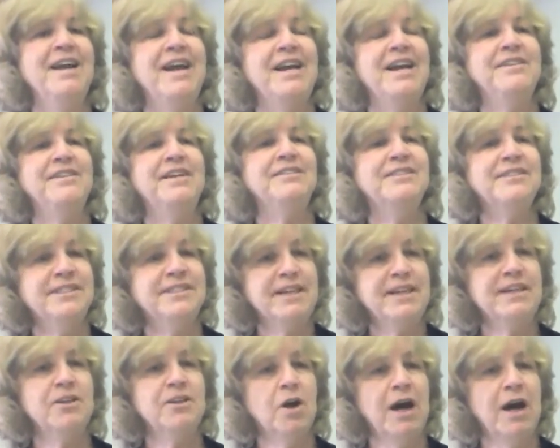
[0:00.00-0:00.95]
and then
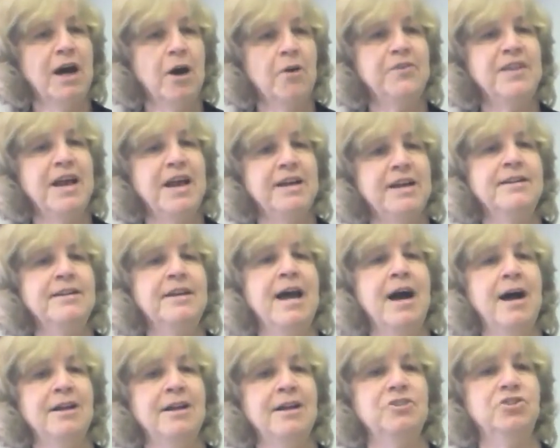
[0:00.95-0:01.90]
see how that
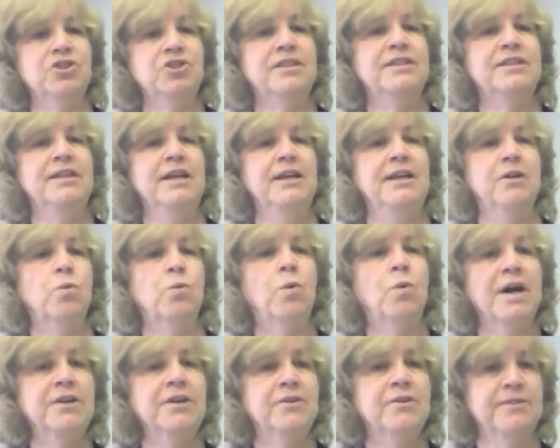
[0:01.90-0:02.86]
knowledge that they
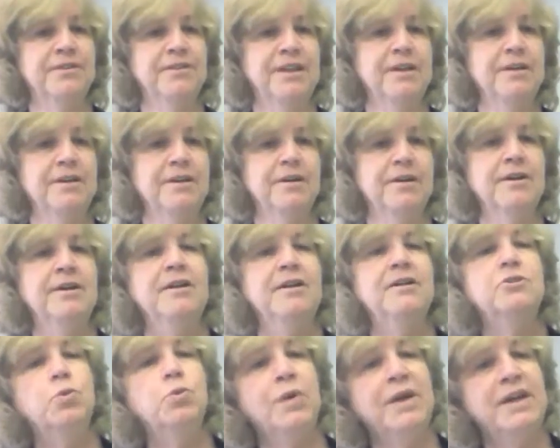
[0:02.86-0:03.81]
acquired there
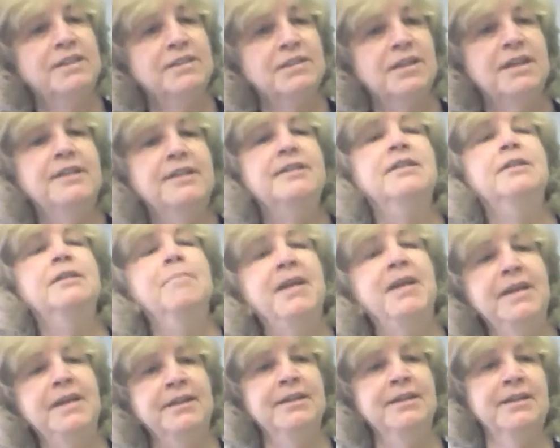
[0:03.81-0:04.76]
translated and
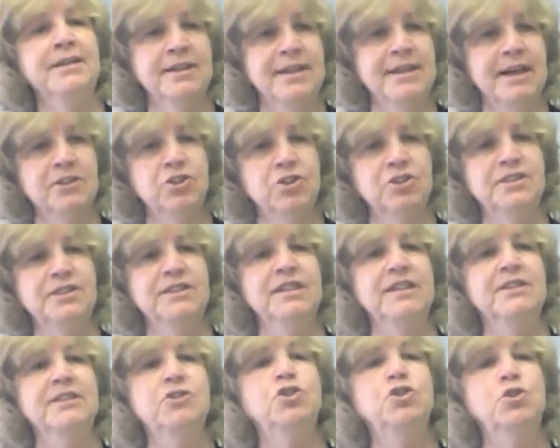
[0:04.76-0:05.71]
made into connections
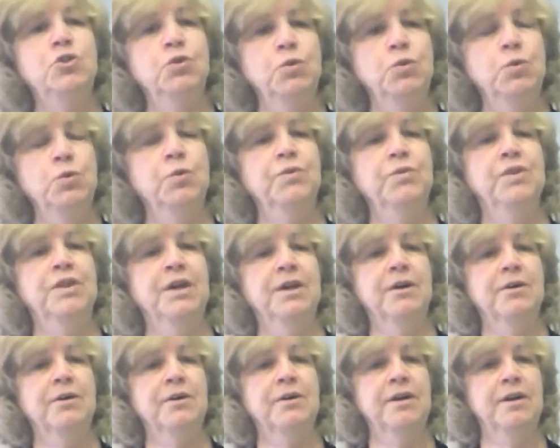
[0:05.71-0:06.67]
into
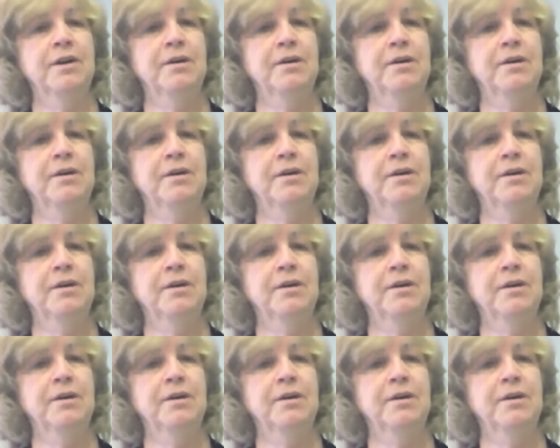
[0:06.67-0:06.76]
their